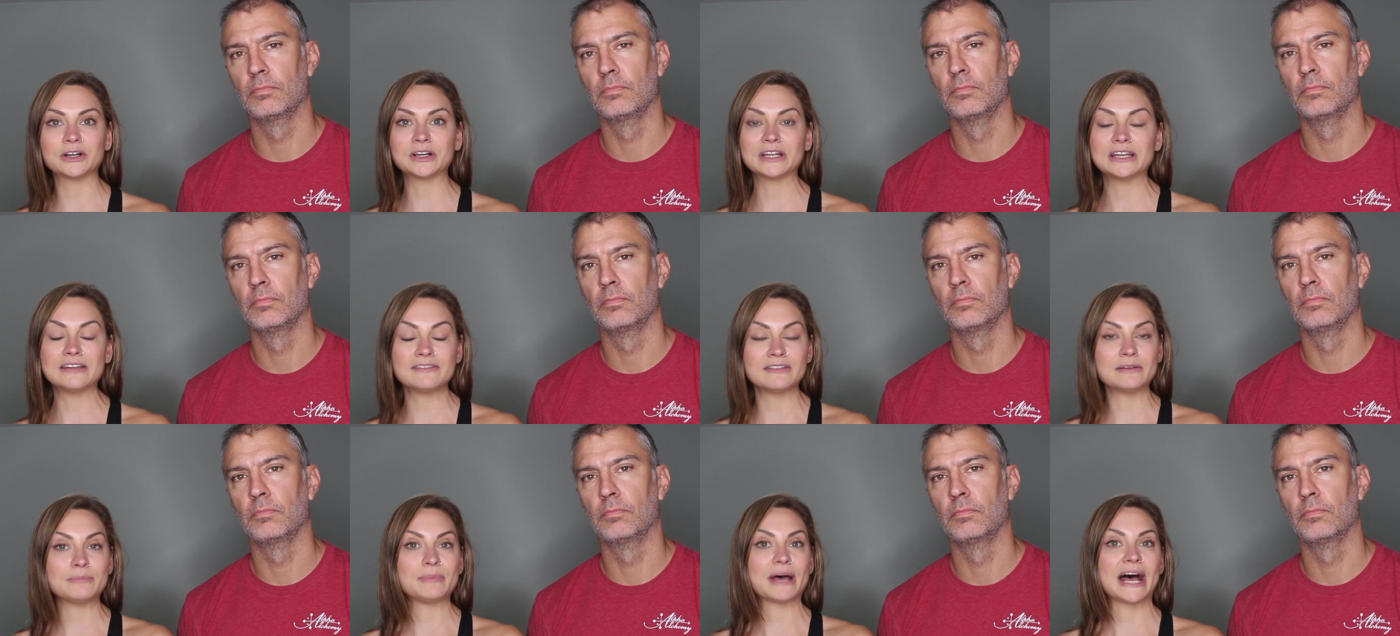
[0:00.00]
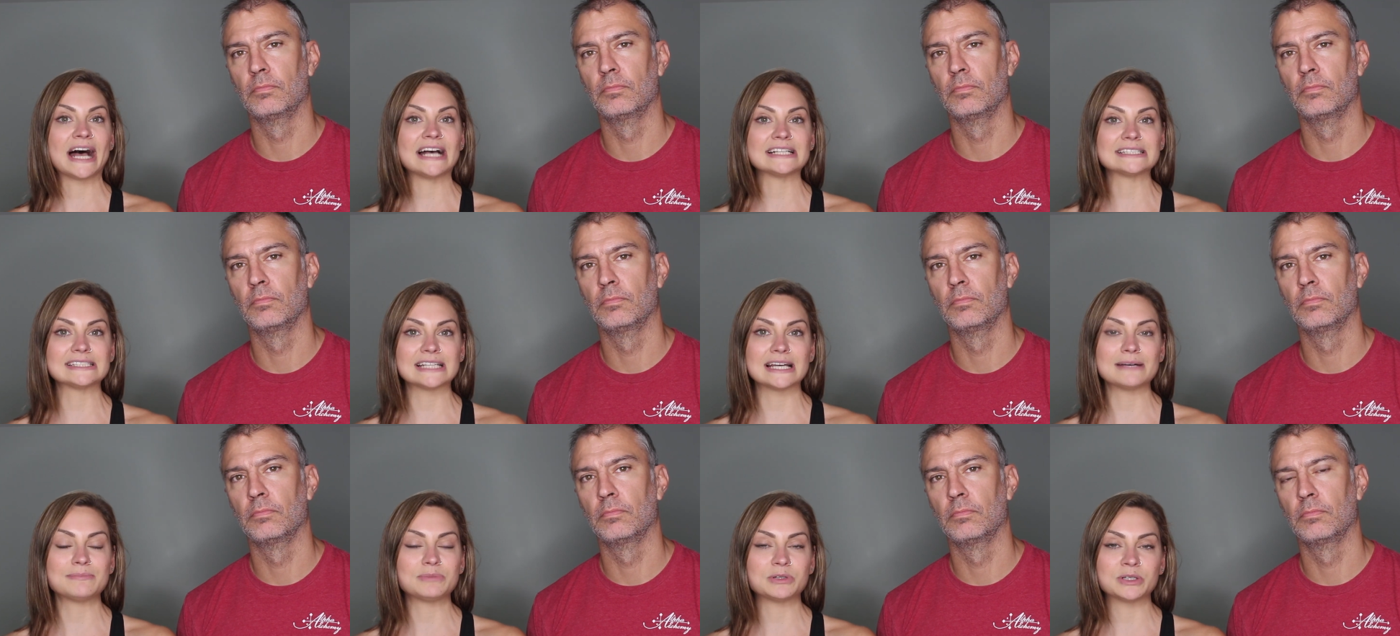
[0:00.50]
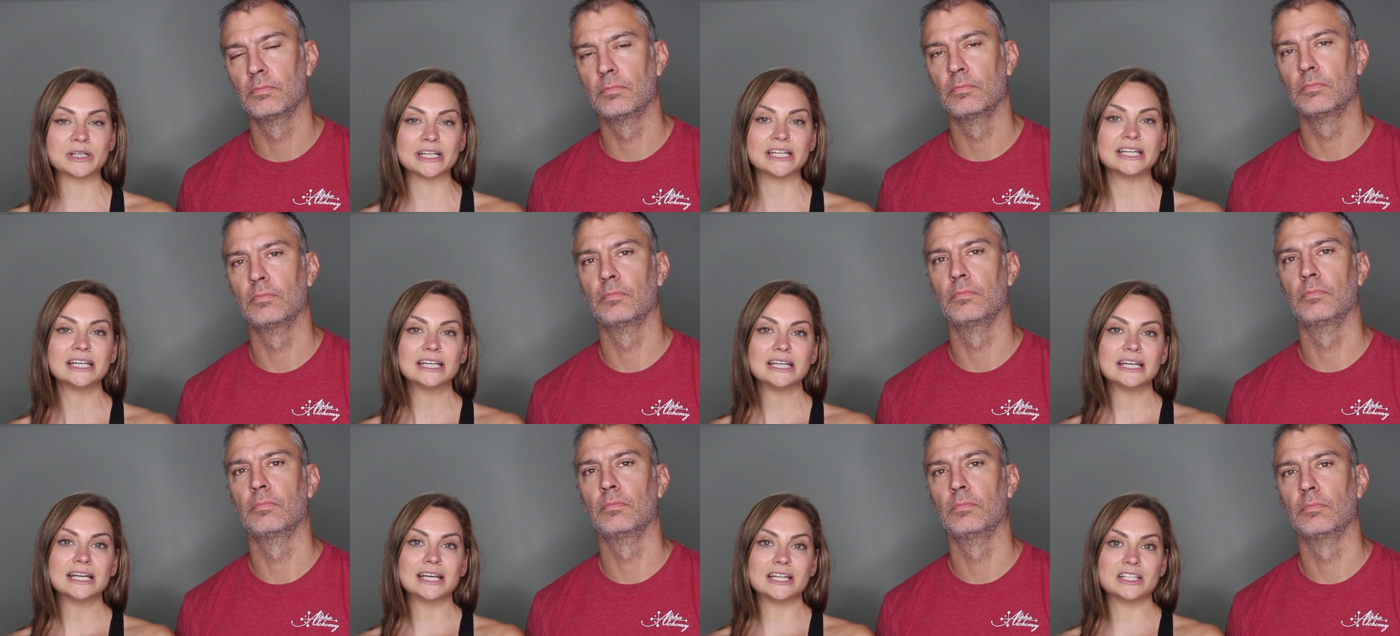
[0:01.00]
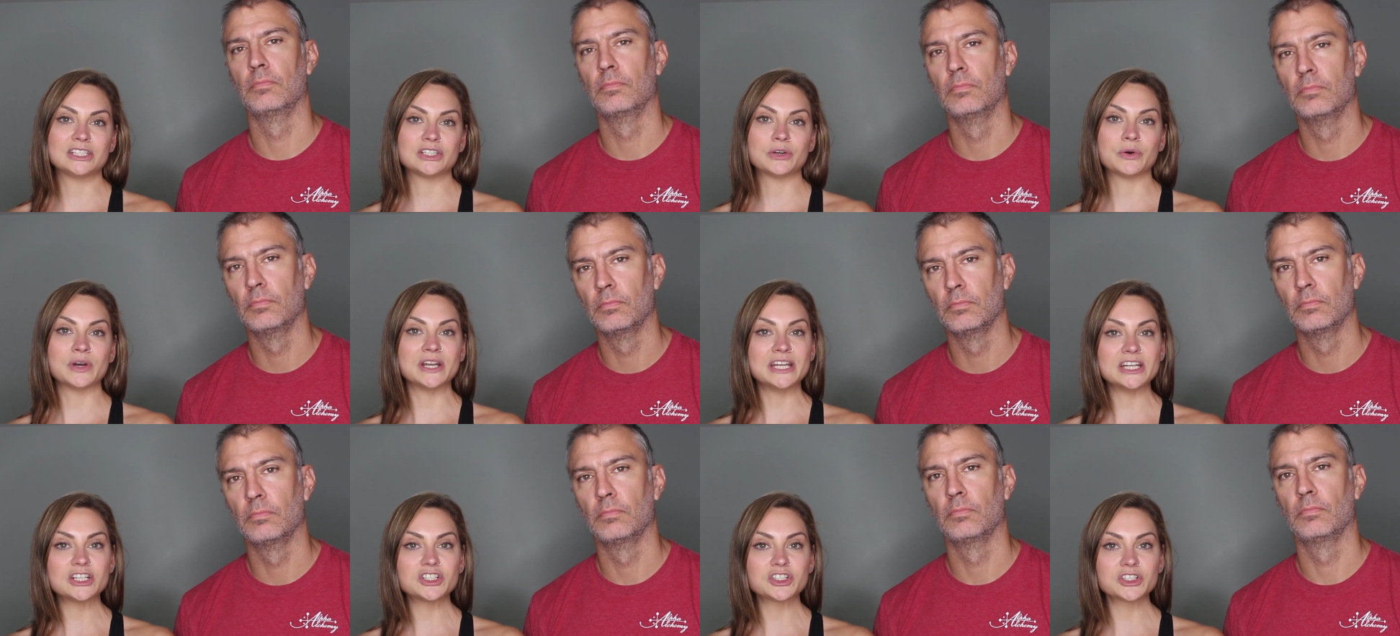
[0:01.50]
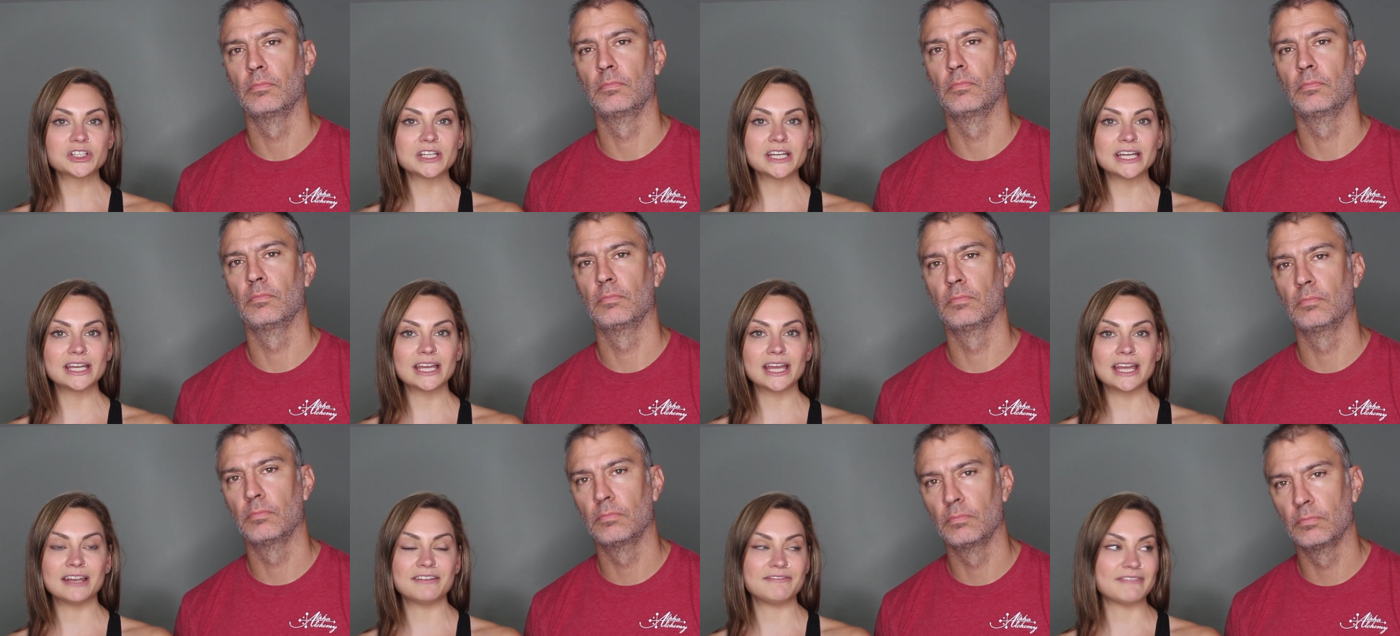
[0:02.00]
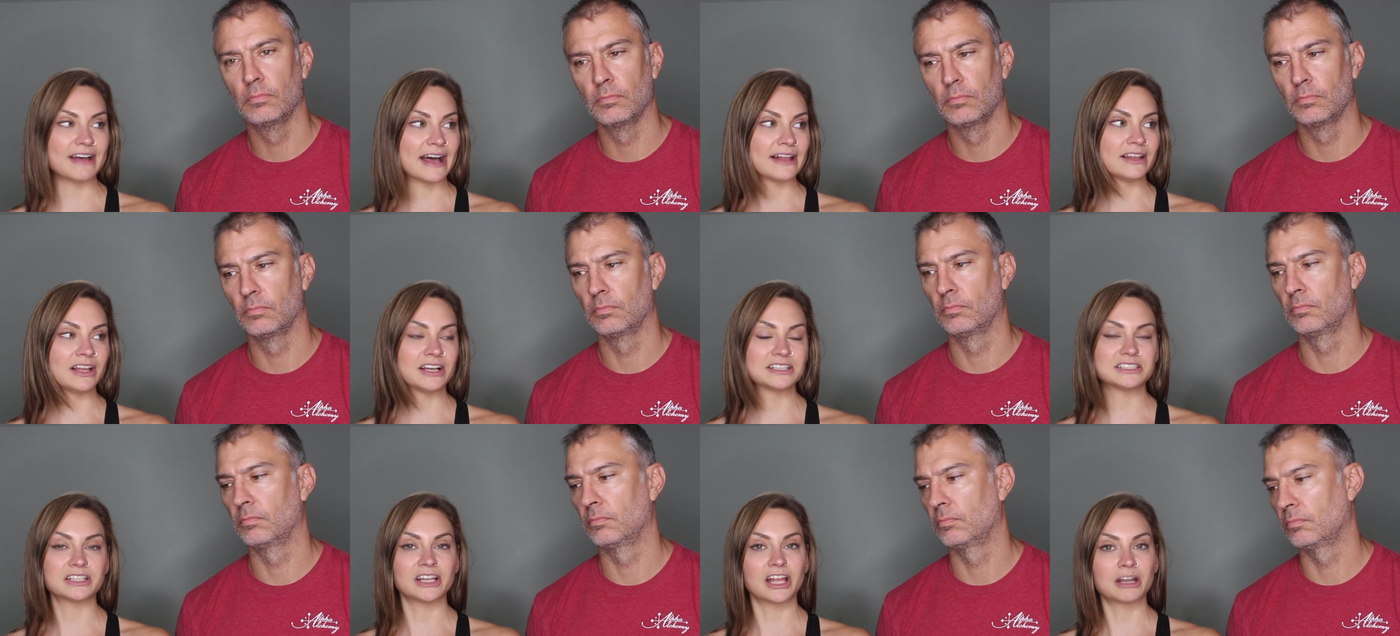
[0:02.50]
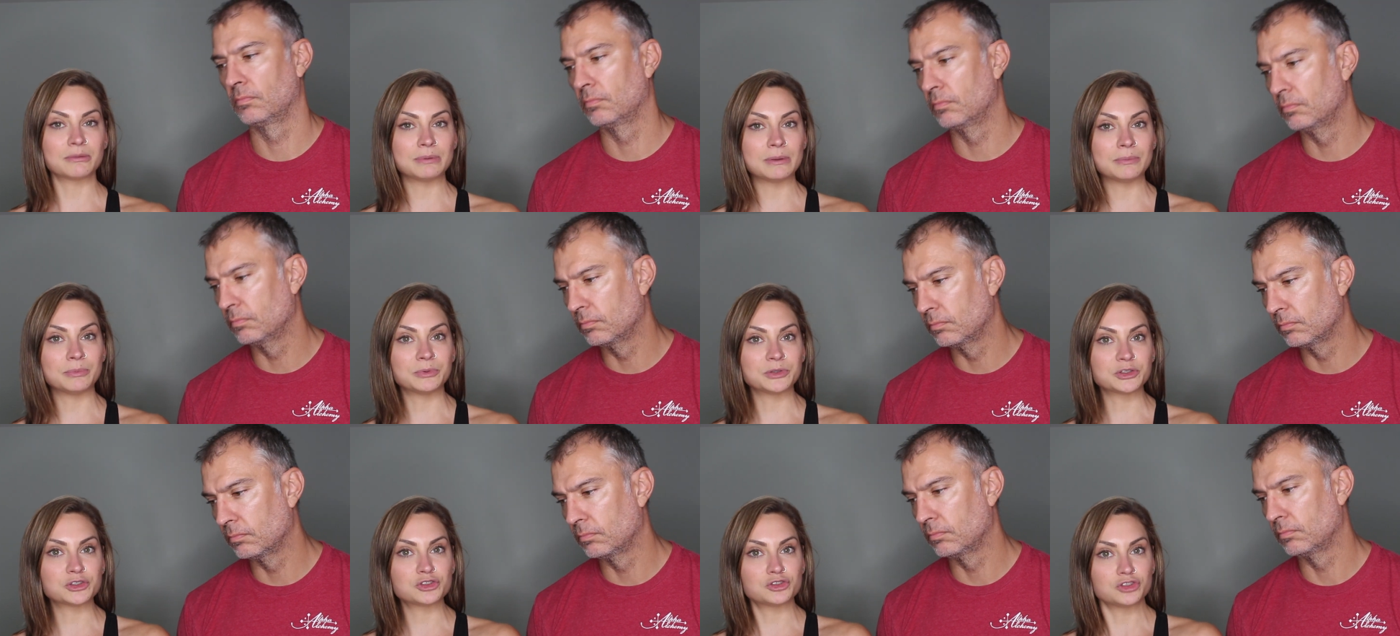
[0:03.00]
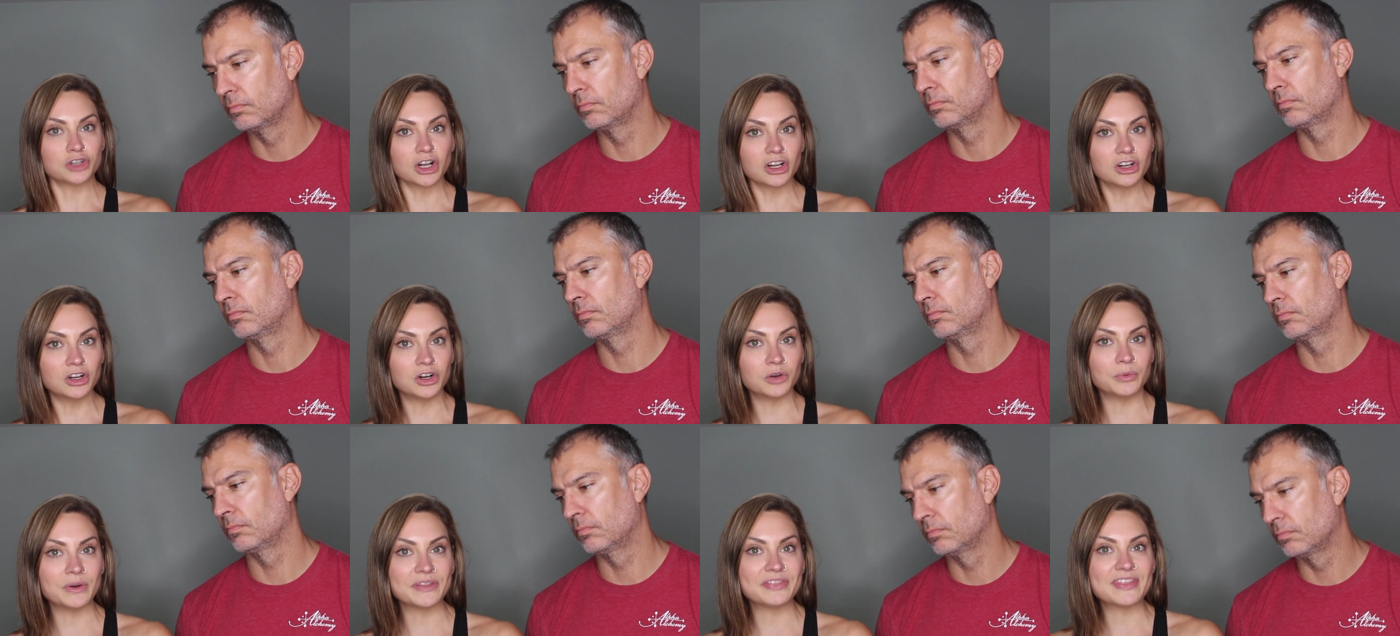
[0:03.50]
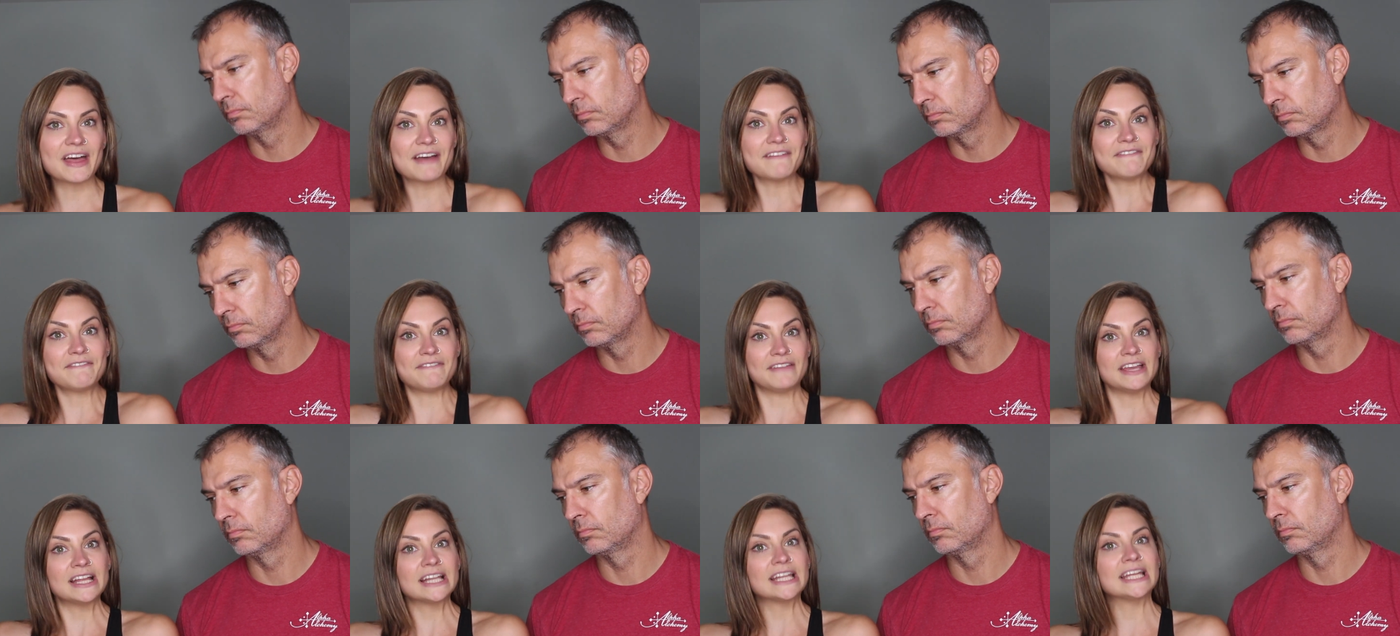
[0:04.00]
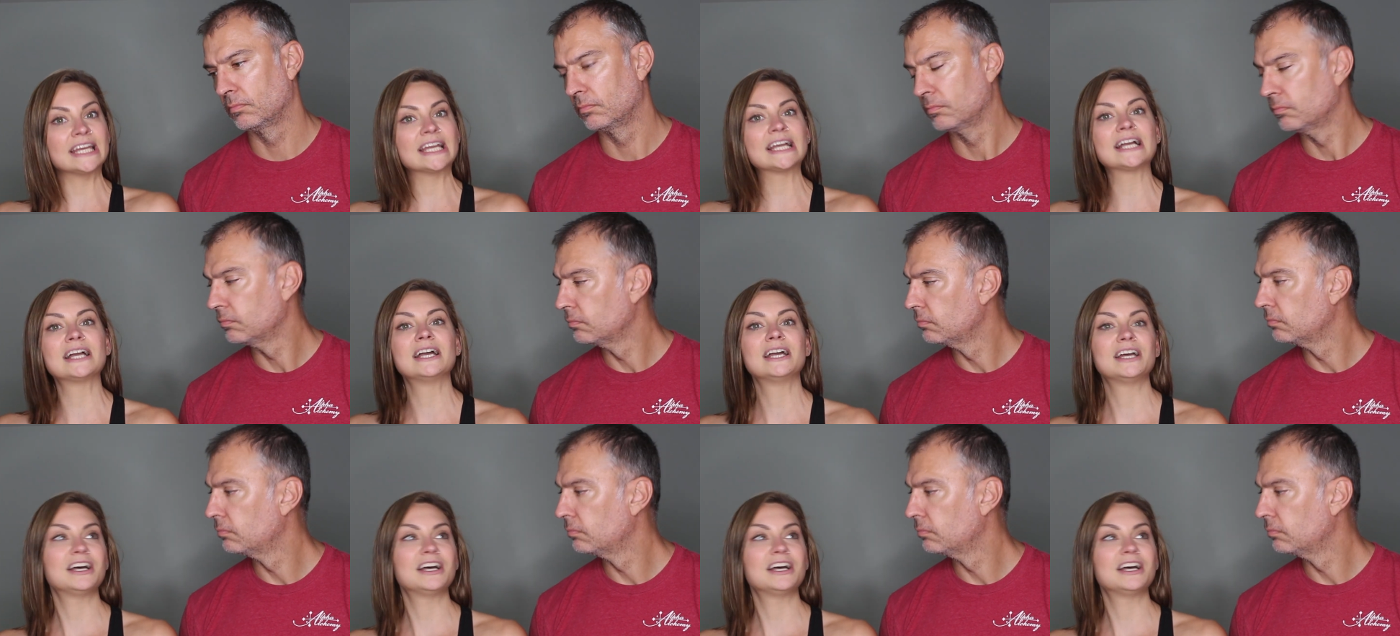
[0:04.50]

Speaker 1: or even past that point. And so initially in fat loss, a lot of people struggle with that feeling